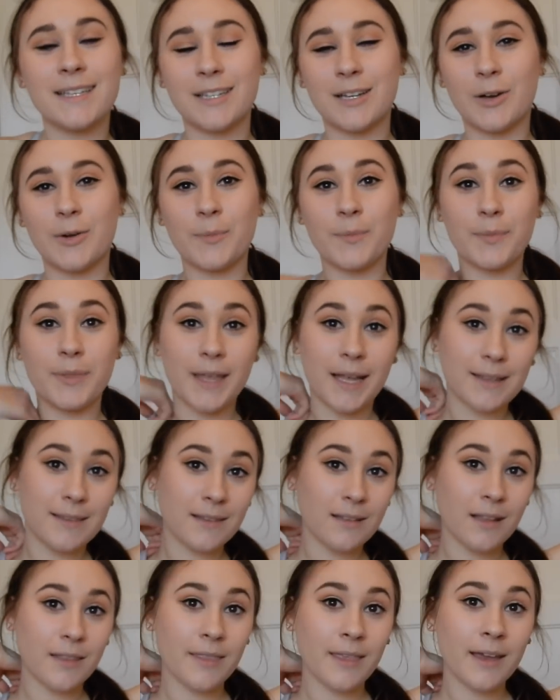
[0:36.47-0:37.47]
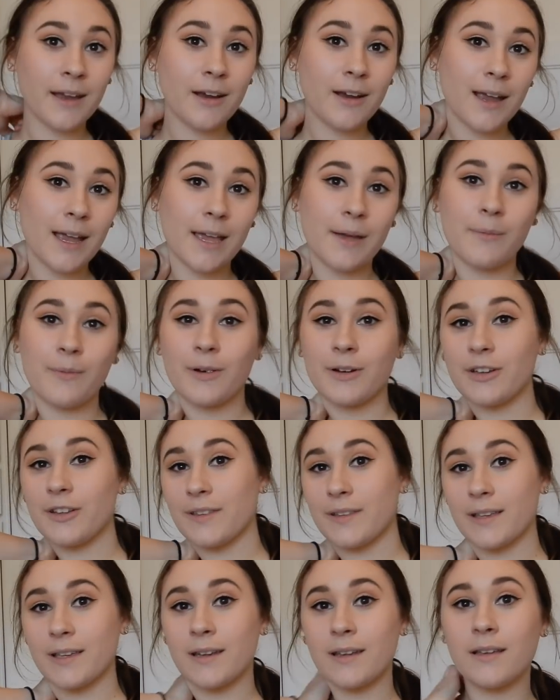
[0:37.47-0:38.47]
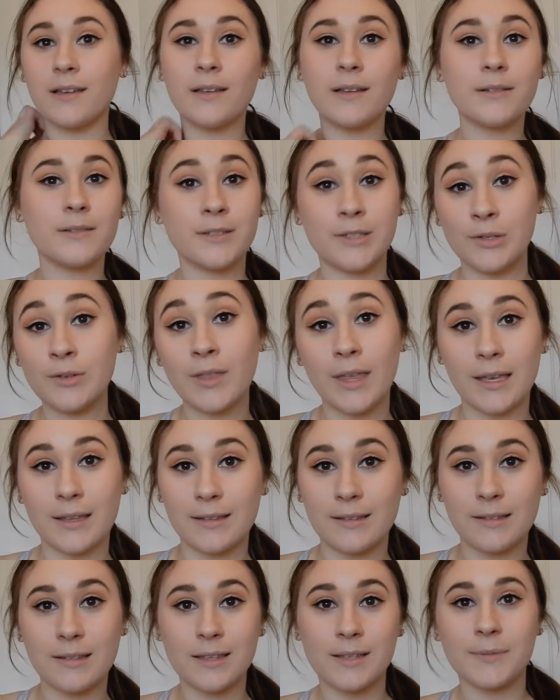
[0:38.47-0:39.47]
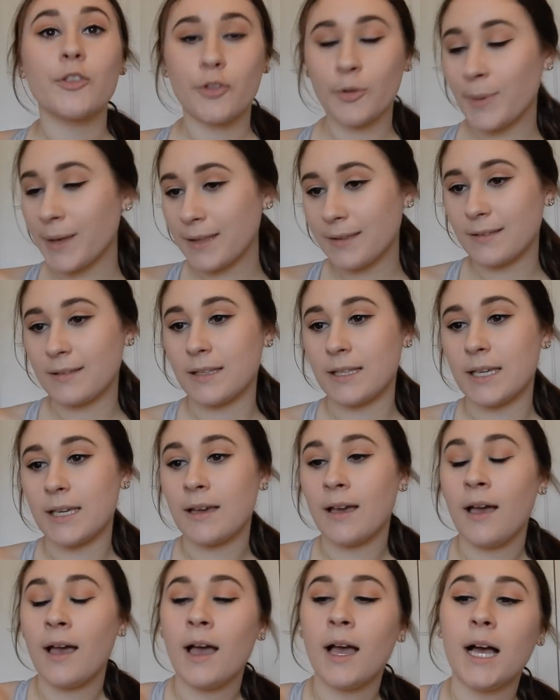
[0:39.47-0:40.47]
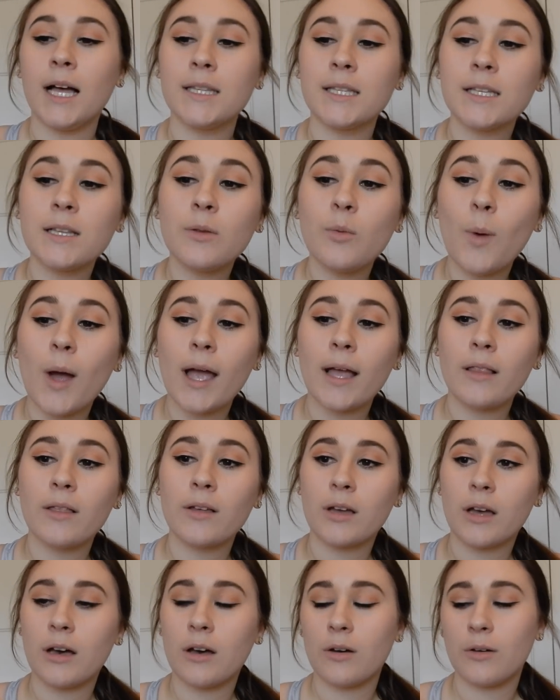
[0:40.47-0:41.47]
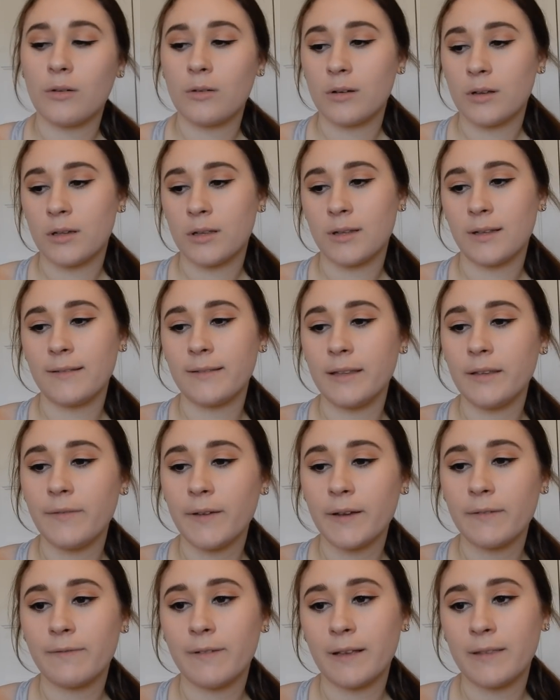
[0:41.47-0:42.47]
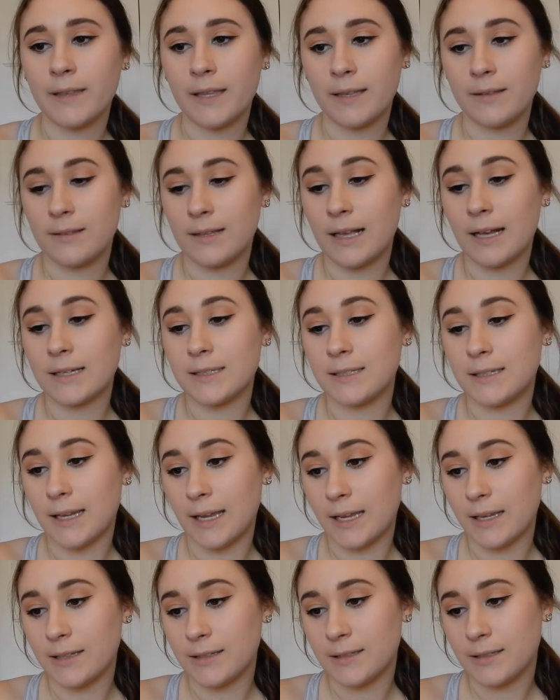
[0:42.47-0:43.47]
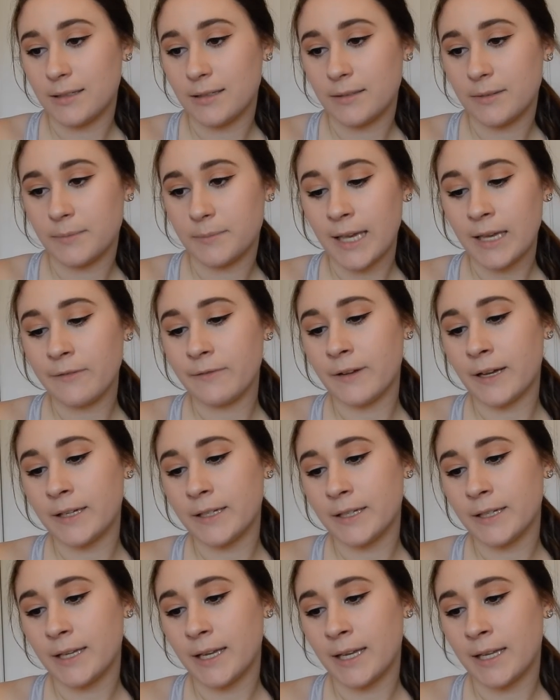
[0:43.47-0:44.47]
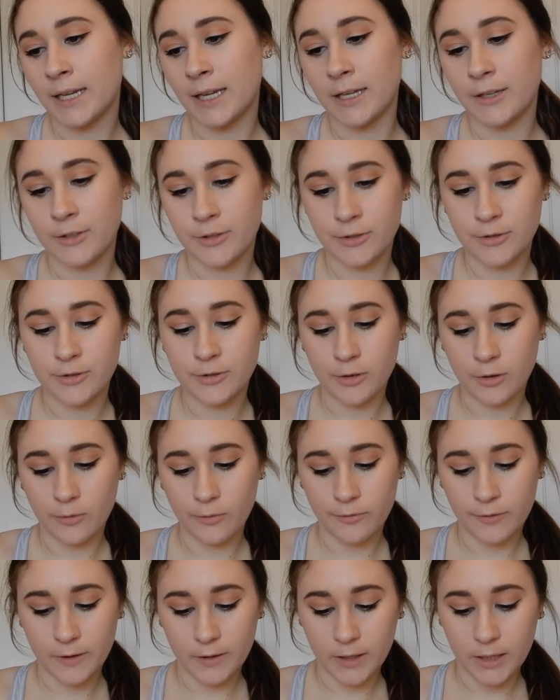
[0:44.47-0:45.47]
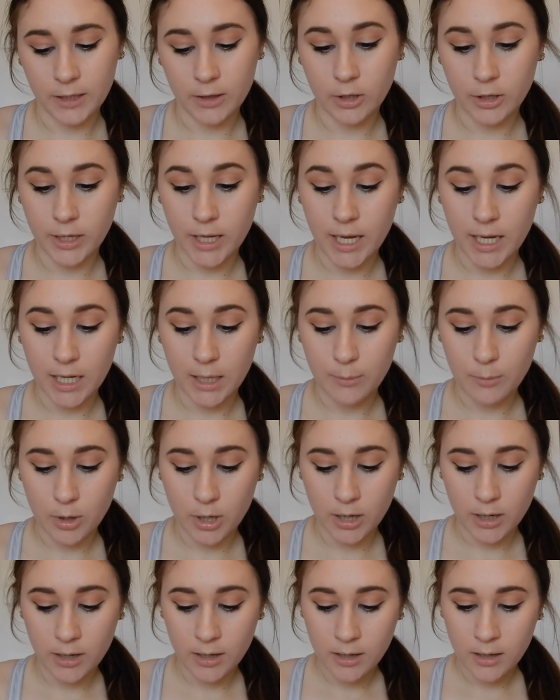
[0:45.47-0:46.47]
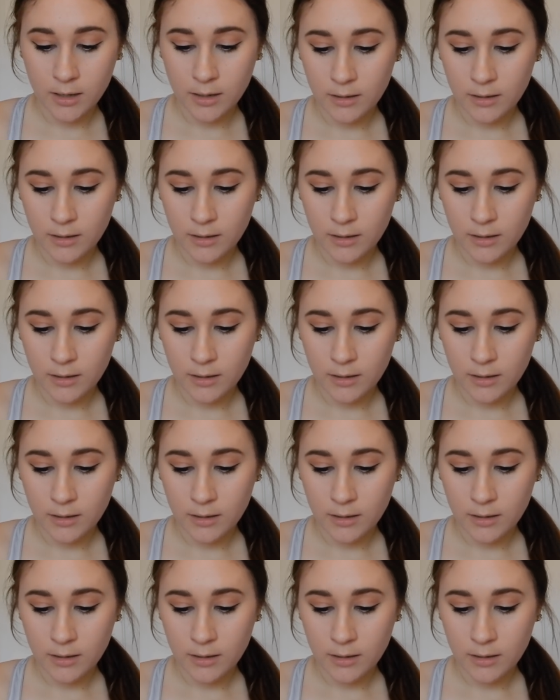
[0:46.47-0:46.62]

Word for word: you know, that's not there, and we're just going to do this. So basically, a little while ago, let's see if I can find the exact date. Can't find it, and I don't feel like looking anymore.